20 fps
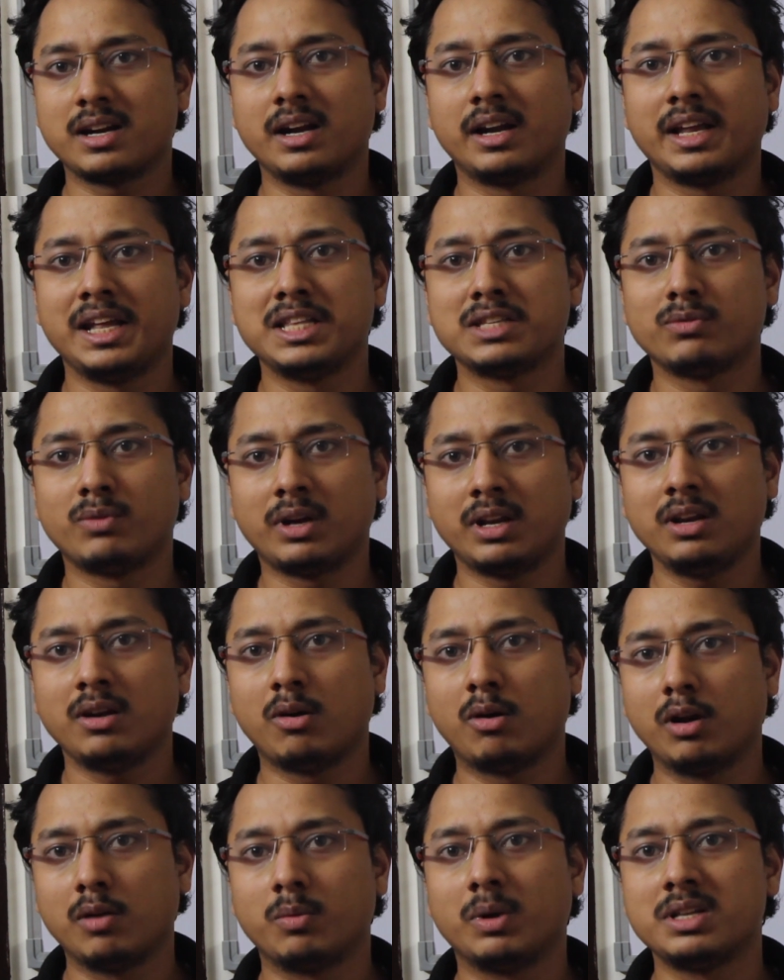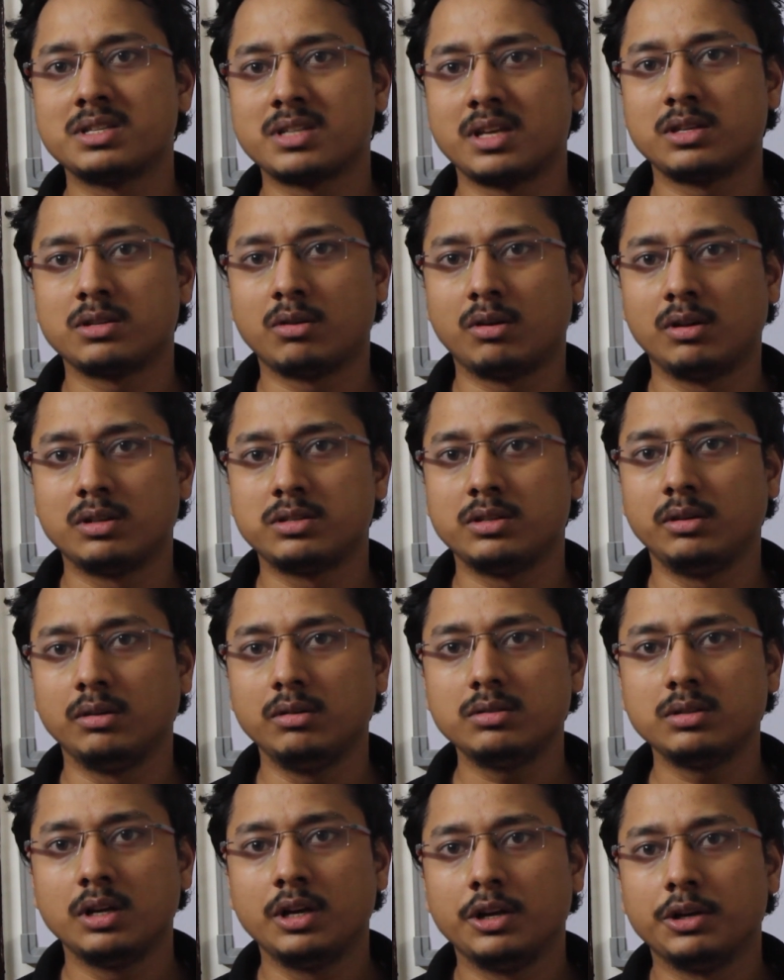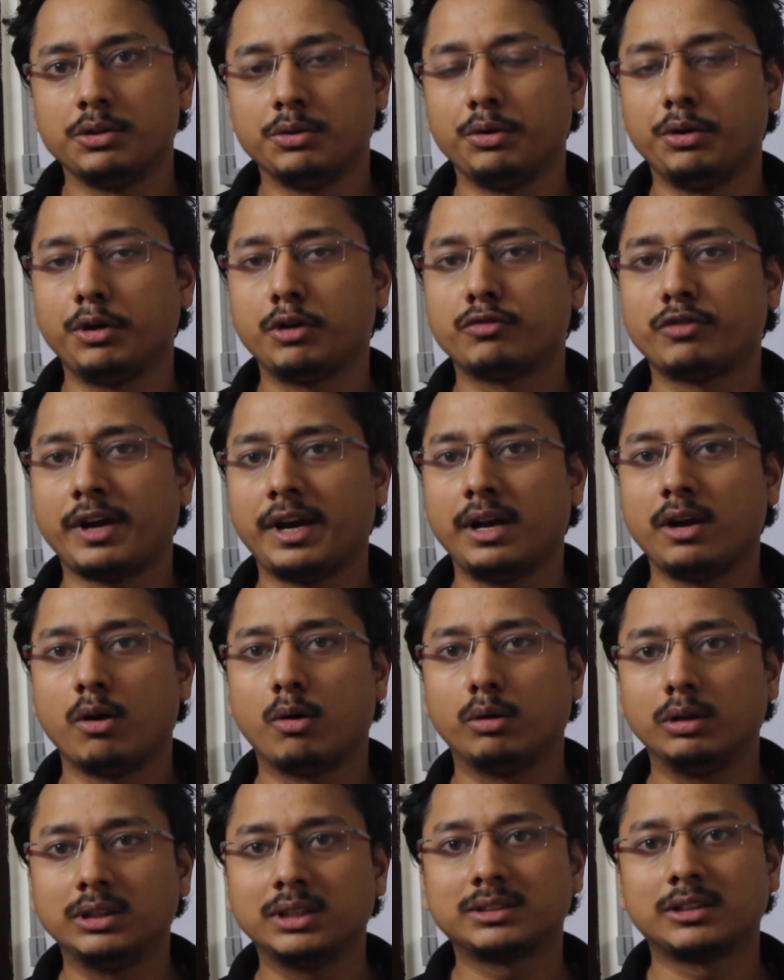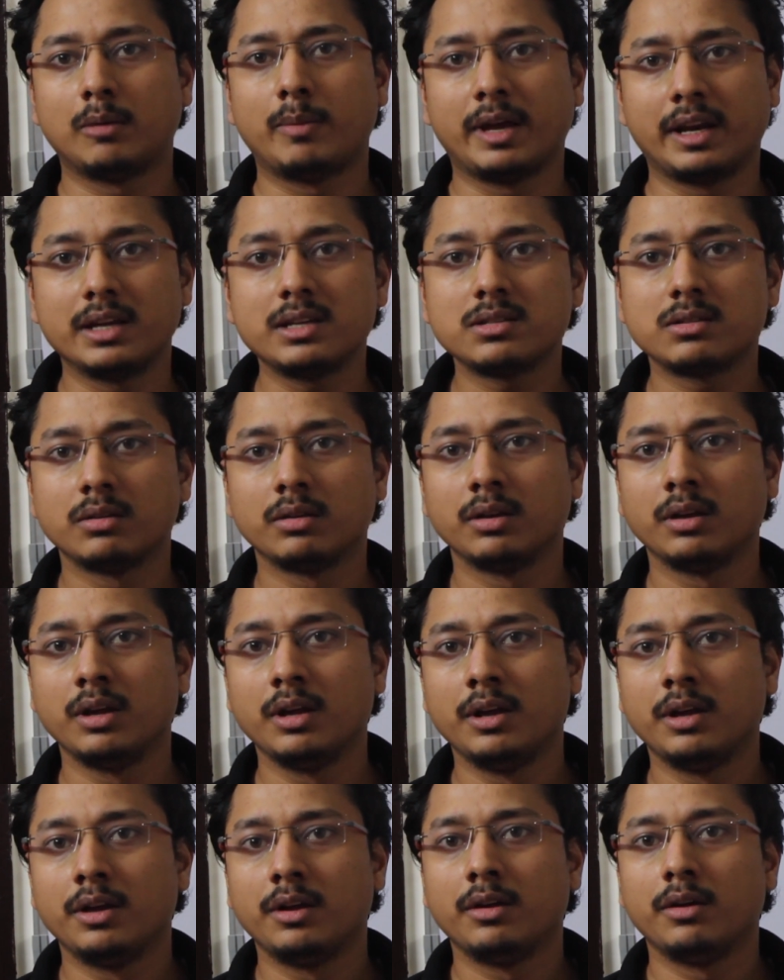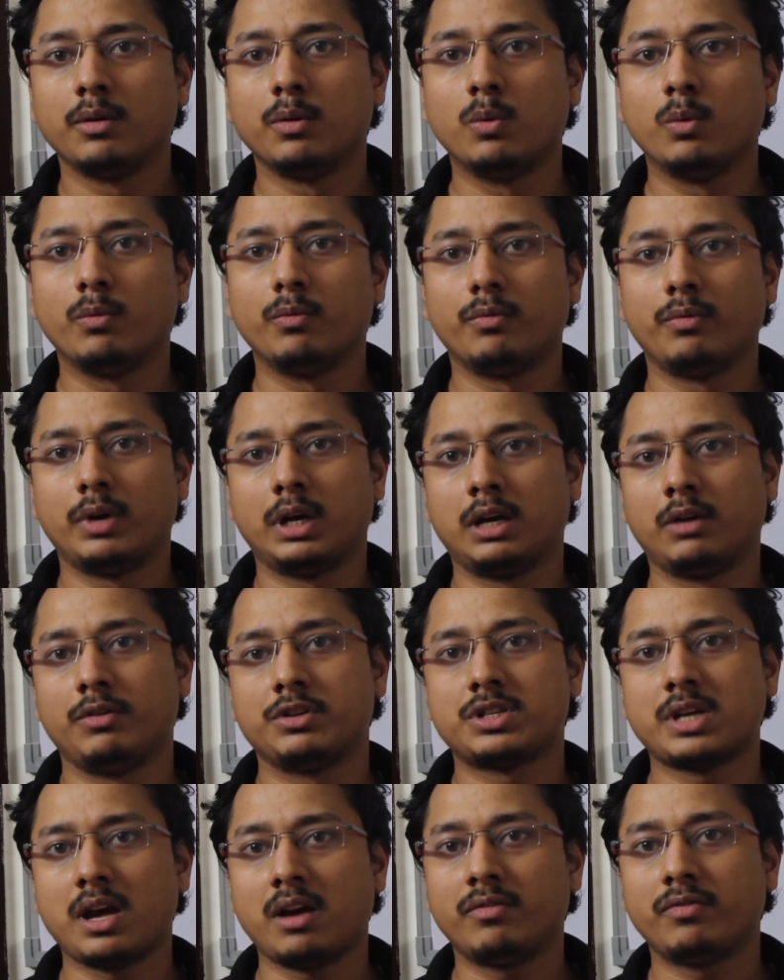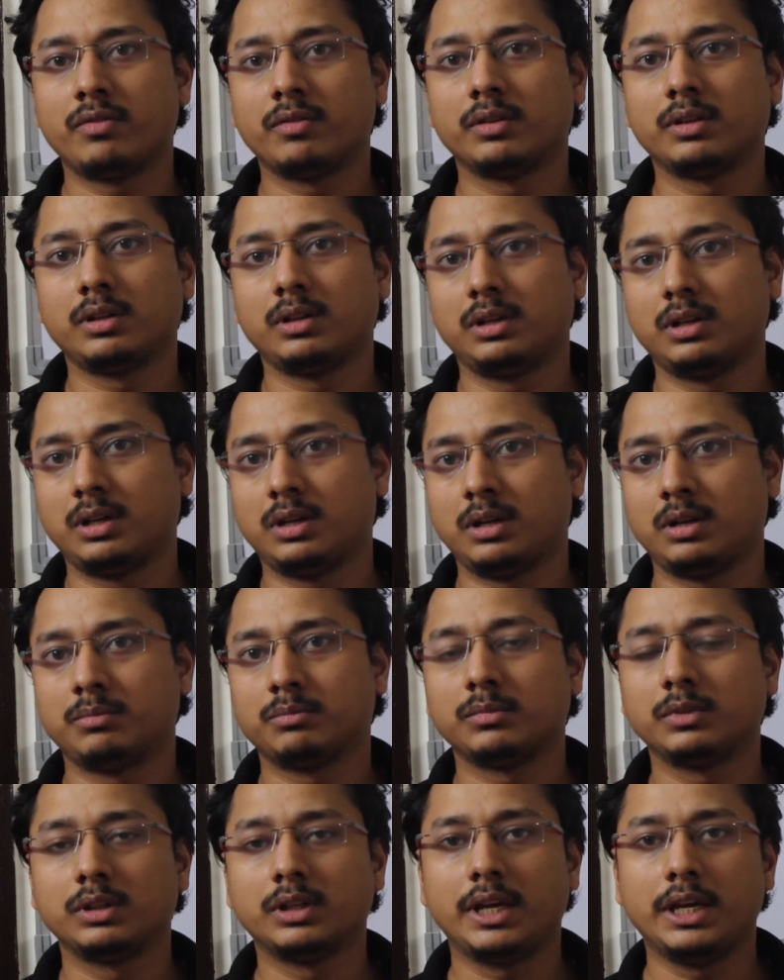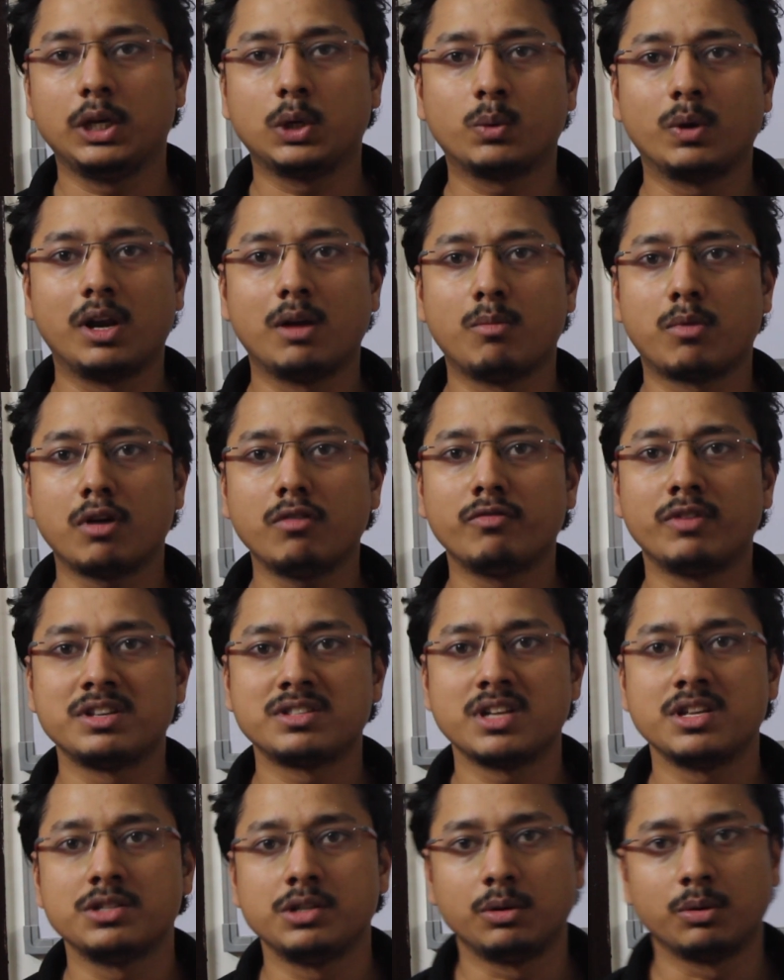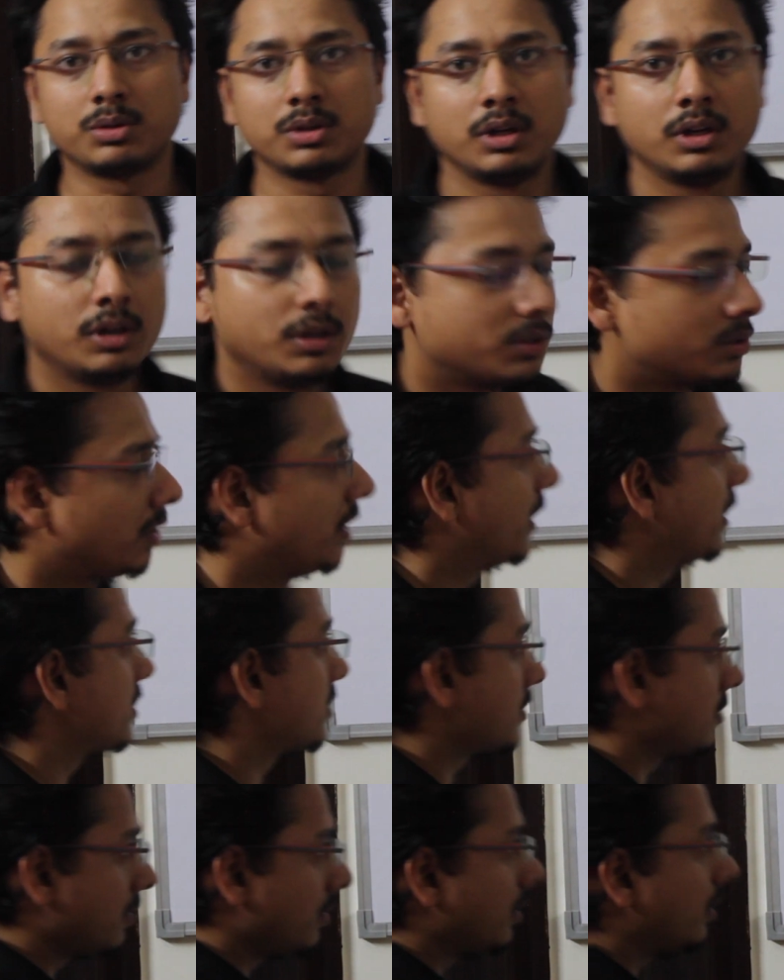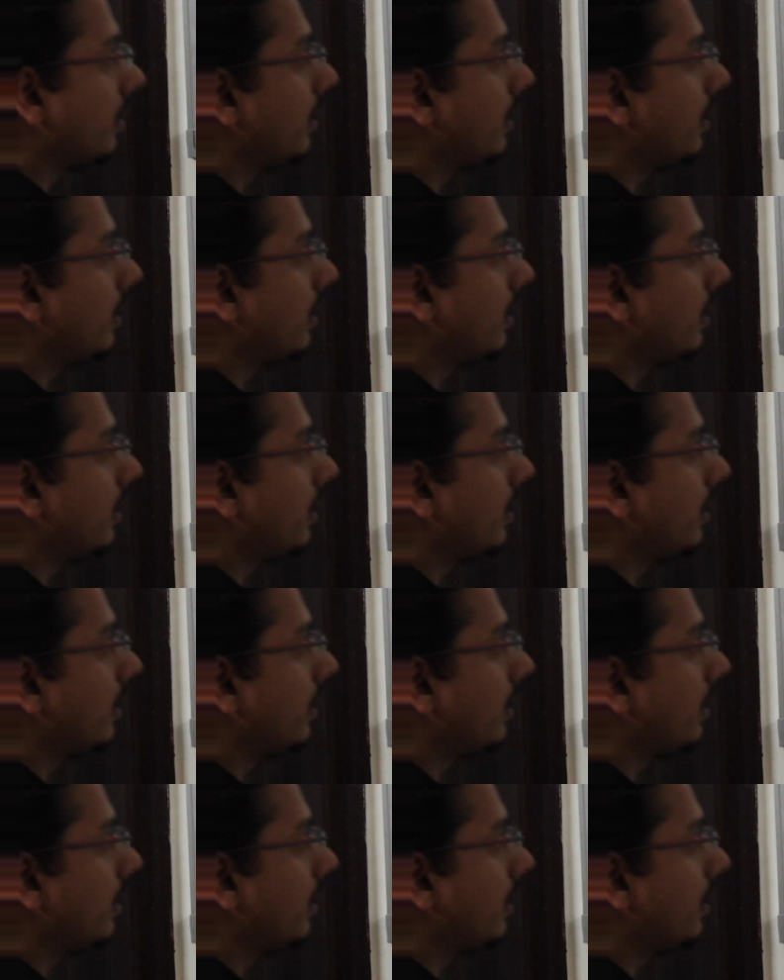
contains all ones and all zeros. You need to find all the subarrays which have the equal number of ones and zeros. So let us